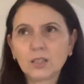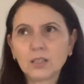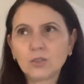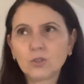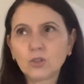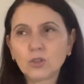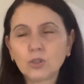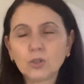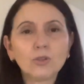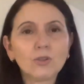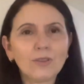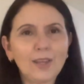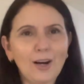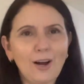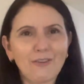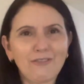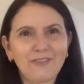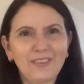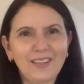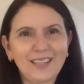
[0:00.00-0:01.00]
2 that
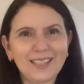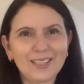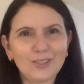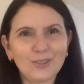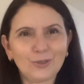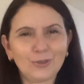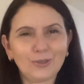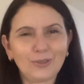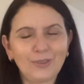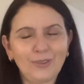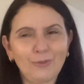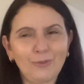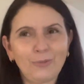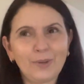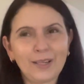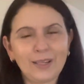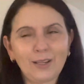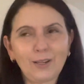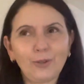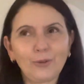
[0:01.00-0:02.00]
I finished, or
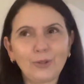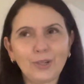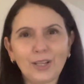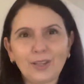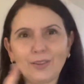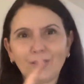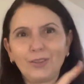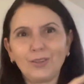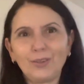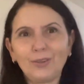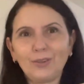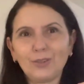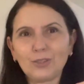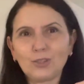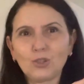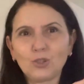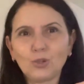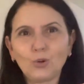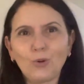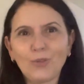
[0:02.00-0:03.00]
including the
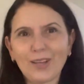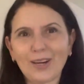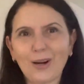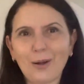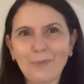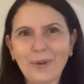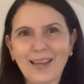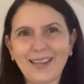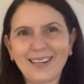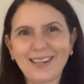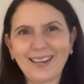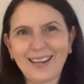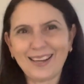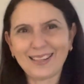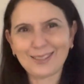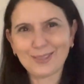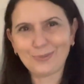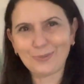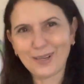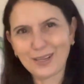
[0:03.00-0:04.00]
shawl that I made
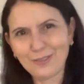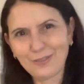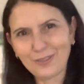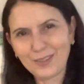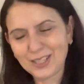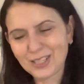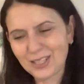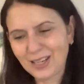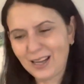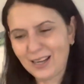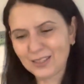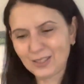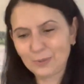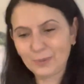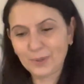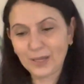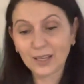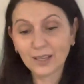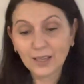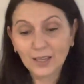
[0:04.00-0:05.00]
finished last
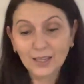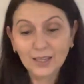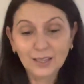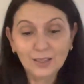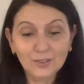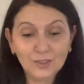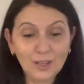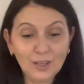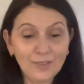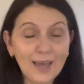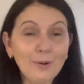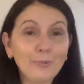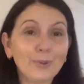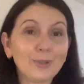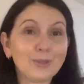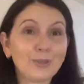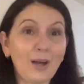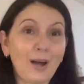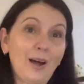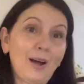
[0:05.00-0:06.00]
week. So that
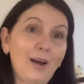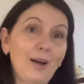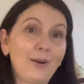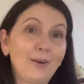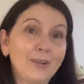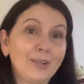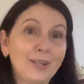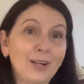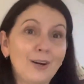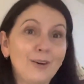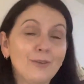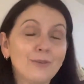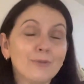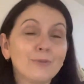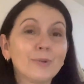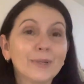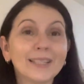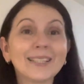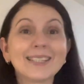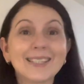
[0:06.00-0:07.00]
was you know,
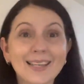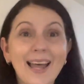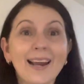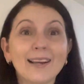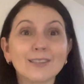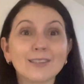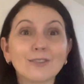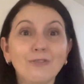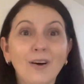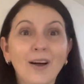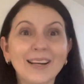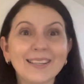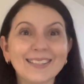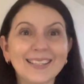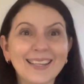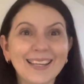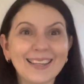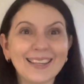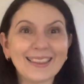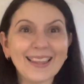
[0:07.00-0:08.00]
really satisfying
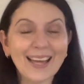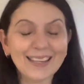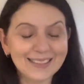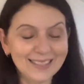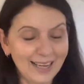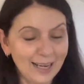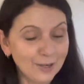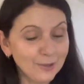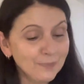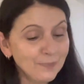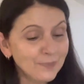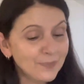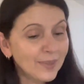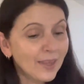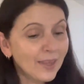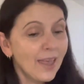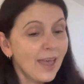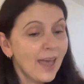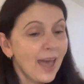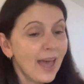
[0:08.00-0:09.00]
to get that done.
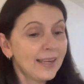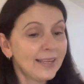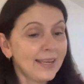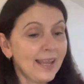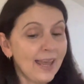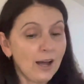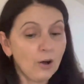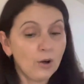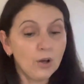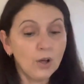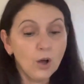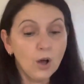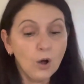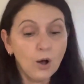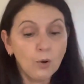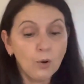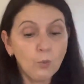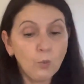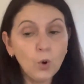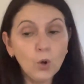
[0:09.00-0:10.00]
Now,
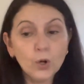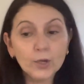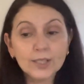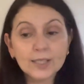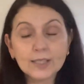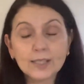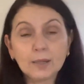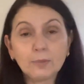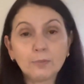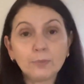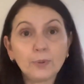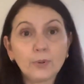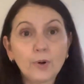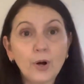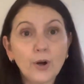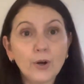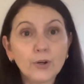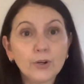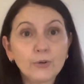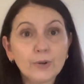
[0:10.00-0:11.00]
works in
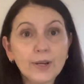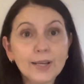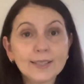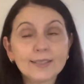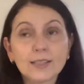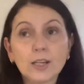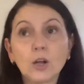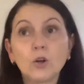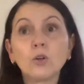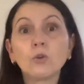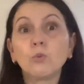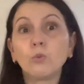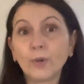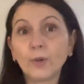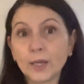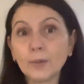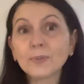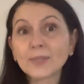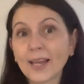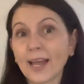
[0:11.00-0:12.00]
progress, so
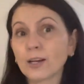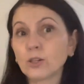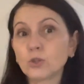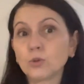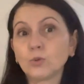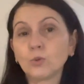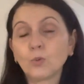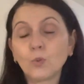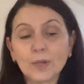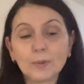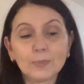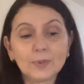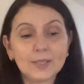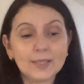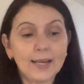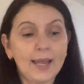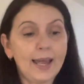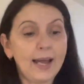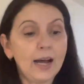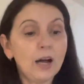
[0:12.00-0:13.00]
whips, actual whips
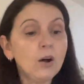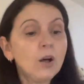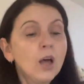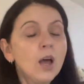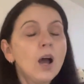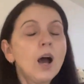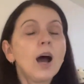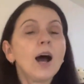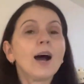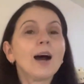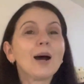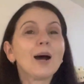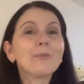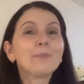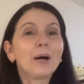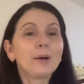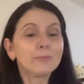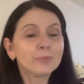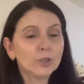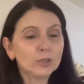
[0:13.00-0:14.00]
now.
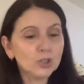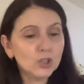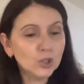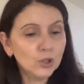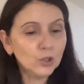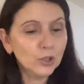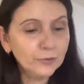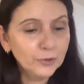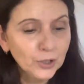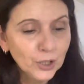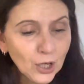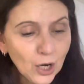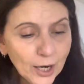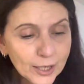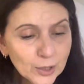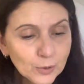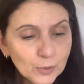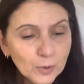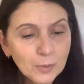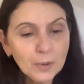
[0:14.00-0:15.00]
I'm not sure if you
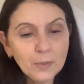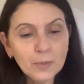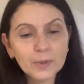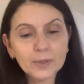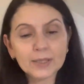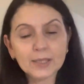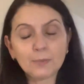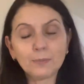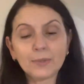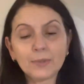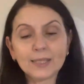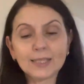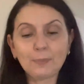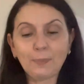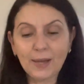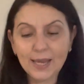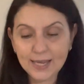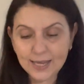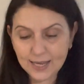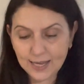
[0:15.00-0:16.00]
guys remember me
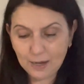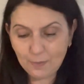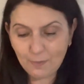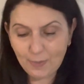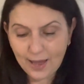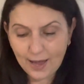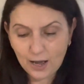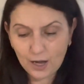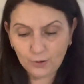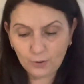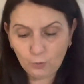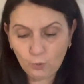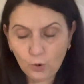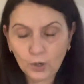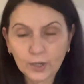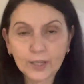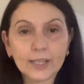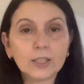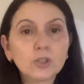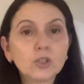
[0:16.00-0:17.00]
speaking about
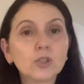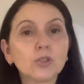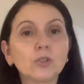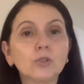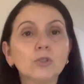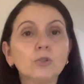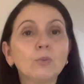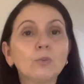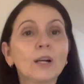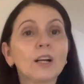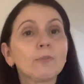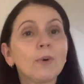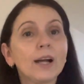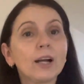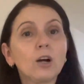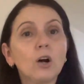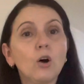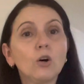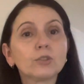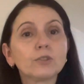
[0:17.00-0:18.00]
one of my
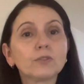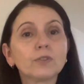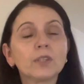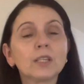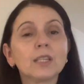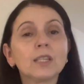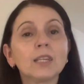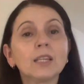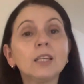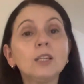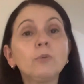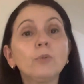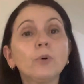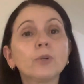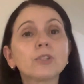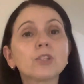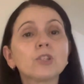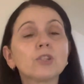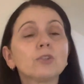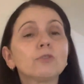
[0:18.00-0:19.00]
goals for the year
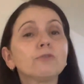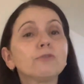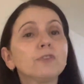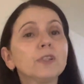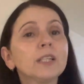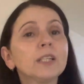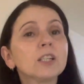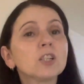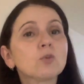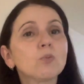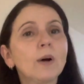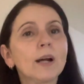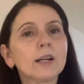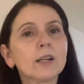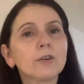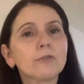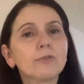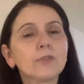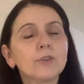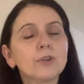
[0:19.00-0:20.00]
was to finish one
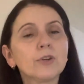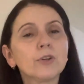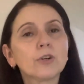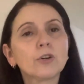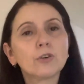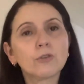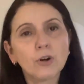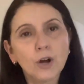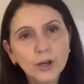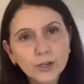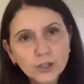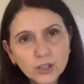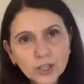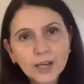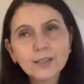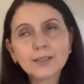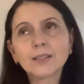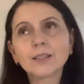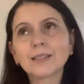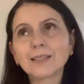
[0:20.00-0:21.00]
of the
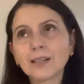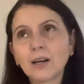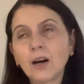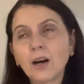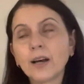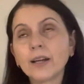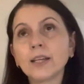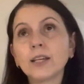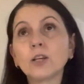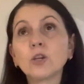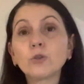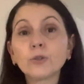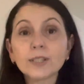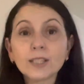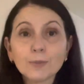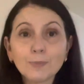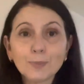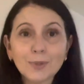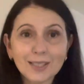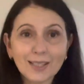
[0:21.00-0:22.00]
Crochet Society
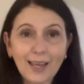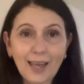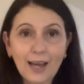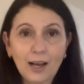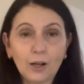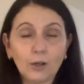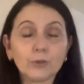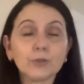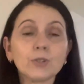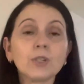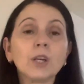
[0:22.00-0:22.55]
Christmas cows,